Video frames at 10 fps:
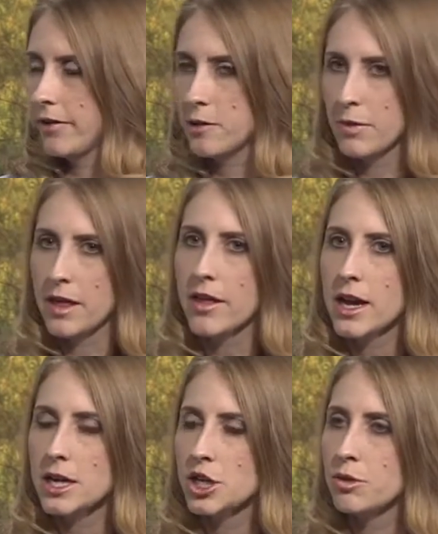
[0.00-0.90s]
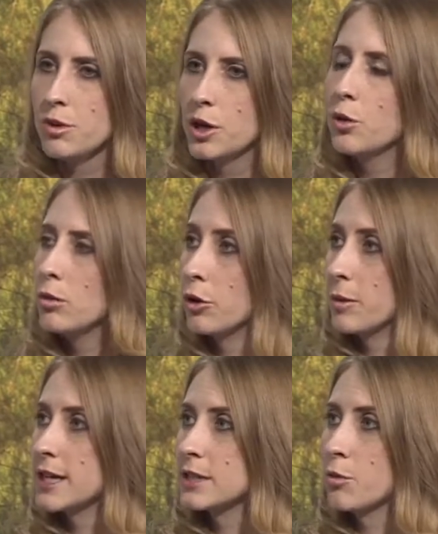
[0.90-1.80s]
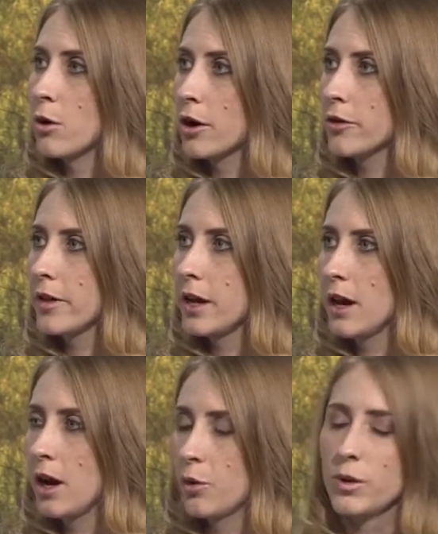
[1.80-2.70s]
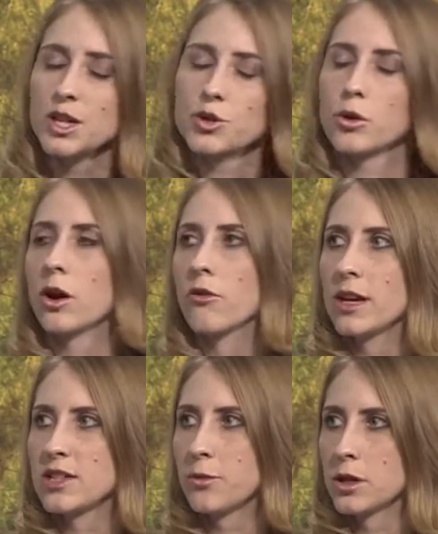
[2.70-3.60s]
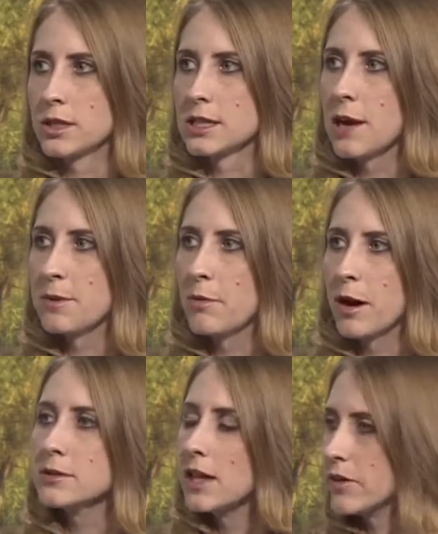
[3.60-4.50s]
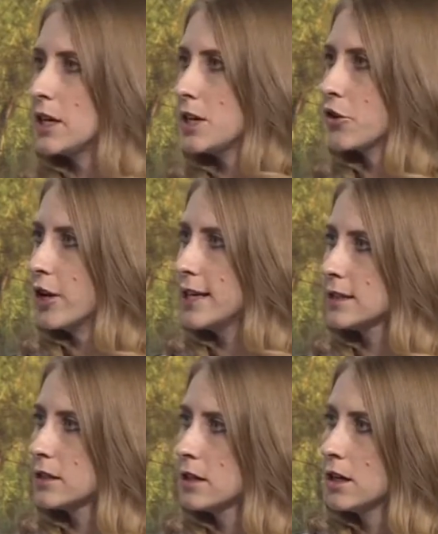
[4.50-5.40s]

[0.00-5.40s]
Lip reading: and then by then it should be cooler, because the water that we store in our reservoirs is kept about 70 degrees.